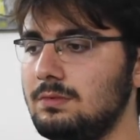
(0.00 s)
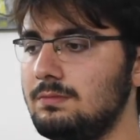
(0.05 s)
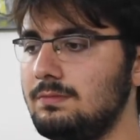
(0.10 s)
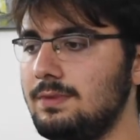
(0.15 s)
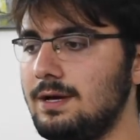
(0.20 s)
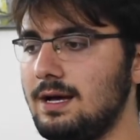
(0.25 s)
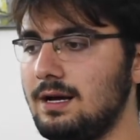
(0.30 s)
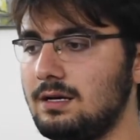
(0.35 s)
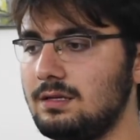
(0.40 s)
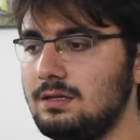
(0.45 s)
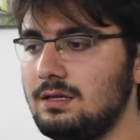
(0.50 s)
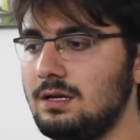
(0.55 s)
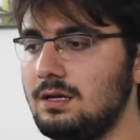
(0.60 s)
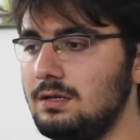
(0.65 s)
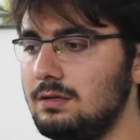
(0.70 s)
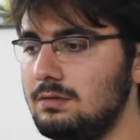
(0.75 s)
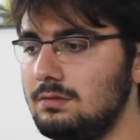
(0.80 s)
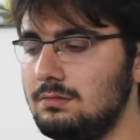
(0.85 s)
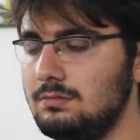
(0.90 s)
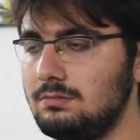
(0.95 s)
back
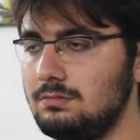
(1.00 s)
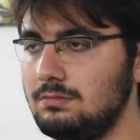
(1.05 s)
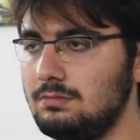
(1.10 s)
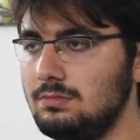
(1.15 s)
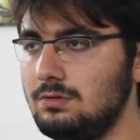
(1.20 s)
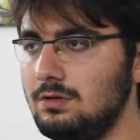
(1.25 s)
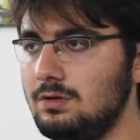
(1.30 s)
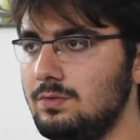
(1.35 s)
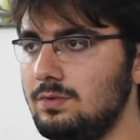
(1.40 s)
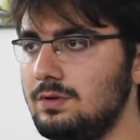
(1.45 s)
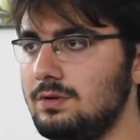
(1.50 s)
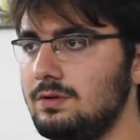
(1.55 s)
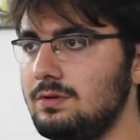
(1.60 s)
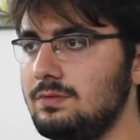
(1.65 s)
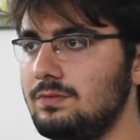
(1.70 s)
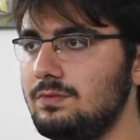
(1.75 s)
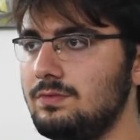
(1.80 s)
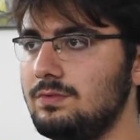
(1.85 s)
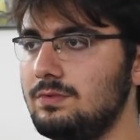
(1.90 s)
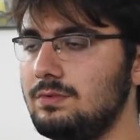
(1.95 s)
then you
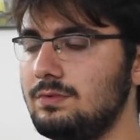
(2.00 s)
wouldn't.